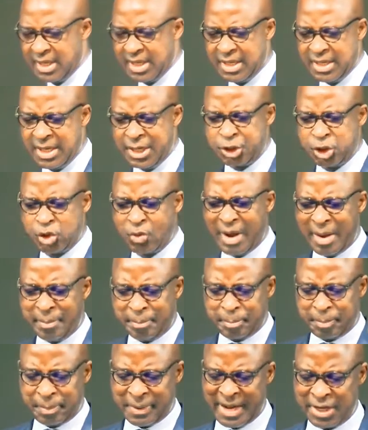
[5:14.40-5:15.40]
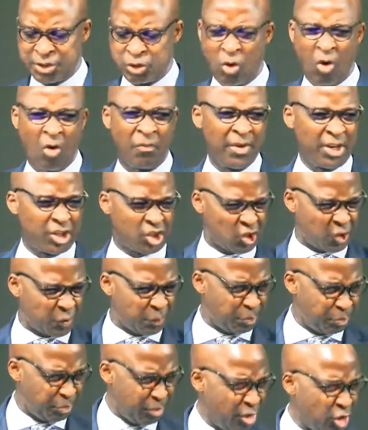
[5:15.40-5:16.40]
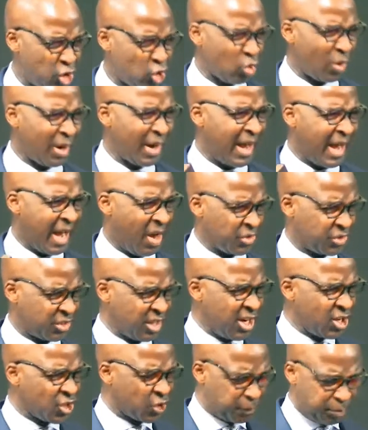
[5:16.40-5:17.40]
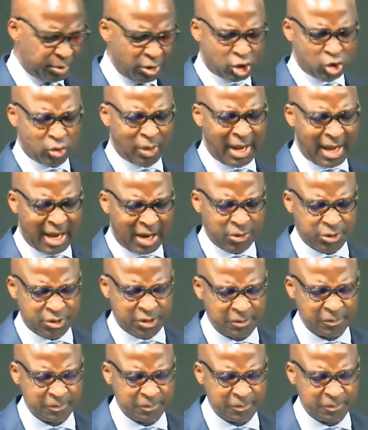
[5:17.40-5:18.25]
That you are part of a spiritual house. Say a spiritual house.